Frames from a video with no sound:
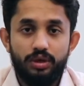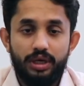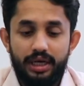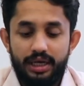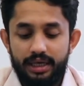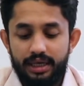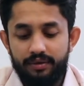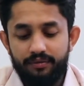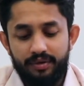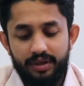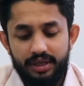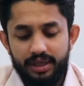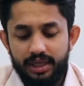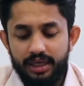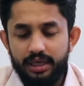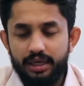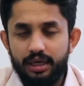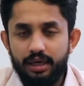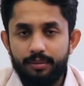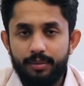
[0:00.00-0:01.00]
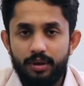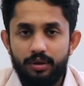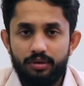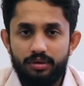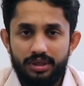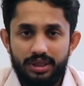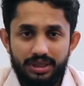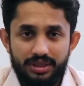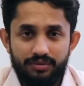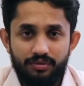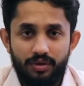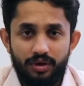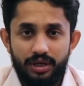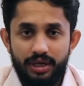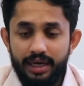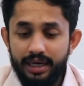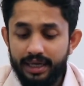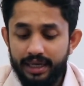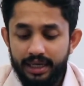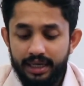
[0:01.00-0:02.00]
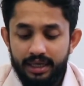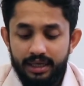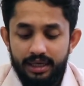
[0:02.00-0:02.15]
and everything about this wallet